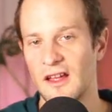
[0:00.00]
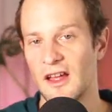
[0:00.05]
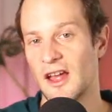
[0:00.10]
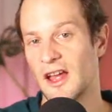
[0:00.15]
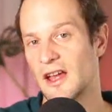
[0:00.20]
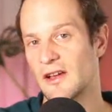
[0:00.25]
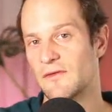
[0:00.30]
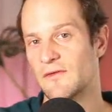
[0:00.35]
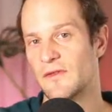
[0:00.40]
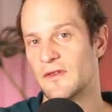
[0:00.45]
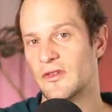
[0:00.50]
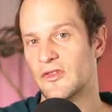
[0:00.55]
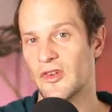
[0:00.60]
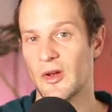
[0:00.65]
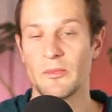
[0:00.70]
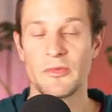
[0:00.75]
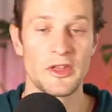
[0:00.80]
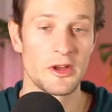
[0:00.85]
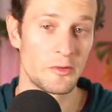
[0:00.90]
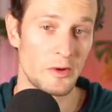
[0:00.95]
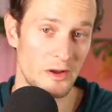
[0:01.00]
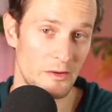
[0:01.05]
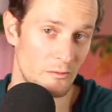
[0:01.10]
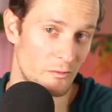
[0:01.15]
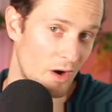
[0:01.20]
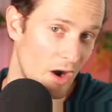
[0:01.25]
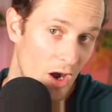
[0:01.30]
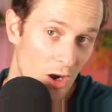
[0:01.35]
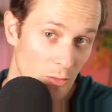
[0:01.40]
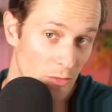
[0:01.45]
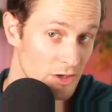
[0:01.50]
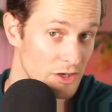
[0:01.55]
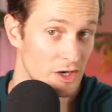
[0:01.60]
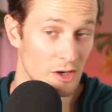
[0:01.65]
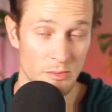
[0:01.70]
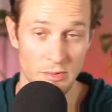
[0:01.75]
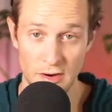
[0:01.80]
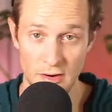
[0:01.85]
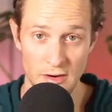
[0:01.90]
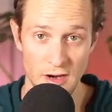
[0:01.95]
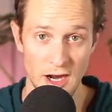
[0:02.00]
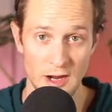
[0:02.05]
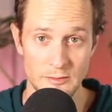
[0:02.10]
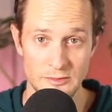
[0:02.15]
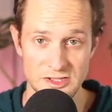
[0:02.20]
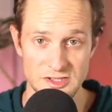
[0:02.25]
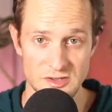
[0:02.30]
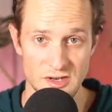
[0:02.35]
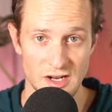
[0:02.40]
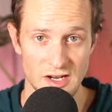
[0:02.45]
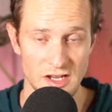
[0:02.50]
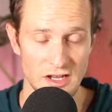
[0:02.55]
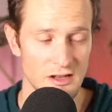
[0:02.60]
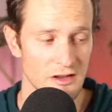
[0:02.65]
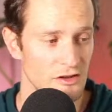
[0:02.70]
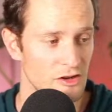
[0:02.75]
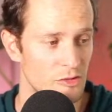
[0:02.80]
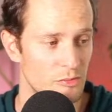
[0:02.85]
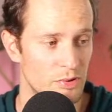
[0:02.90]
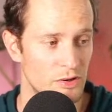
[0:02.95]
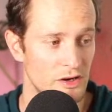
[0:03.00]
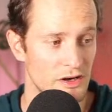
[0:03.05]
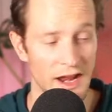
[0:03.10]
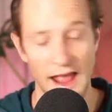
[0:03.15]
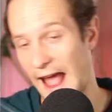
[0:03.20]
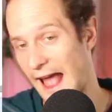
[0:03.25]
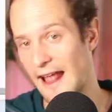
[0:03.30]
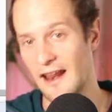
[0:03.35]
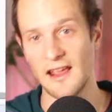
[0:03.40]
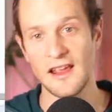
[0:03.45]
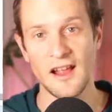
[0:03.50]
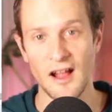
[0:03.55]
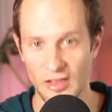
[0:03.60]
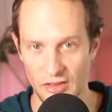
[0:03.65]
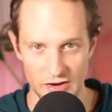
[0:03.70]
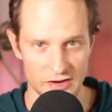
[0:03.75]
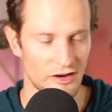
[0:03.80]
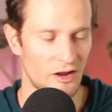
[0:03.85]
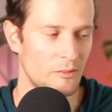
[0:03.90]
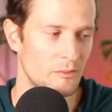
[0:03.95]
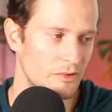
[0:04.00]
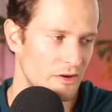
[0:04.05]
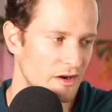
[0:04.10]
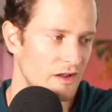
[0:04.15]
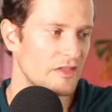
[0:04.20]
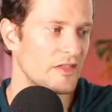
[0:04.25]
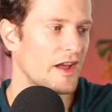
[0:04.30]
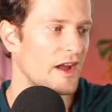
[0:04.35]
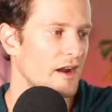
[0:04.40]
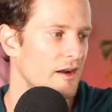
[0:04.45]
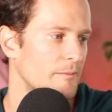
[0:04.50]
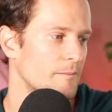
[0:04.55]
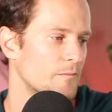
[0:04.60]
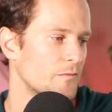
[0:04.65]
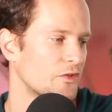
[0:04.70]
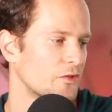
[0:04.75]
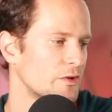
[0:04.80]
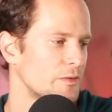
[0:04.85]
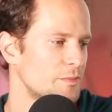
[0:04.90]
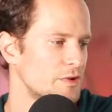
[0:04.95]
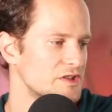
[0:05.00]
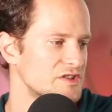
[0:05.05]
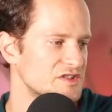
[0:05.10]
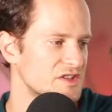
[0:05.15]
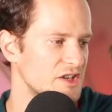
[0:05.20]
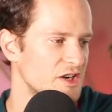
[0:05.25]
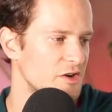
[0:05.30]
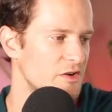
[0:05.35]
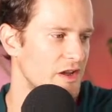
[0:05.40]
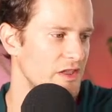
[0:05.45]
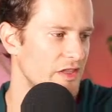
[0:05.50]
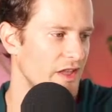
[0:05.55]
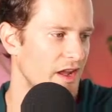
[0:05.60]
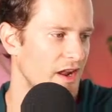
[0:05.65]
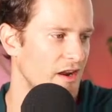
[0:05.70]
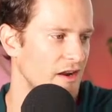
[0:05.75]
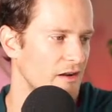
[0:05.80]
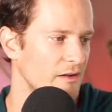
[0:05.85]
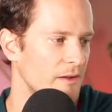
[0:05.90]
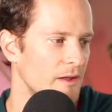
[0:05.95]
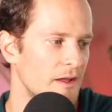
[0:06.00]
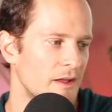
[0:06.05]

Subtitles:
If something went wrong when your program was running, you put any other number in there. So we put 0 in there.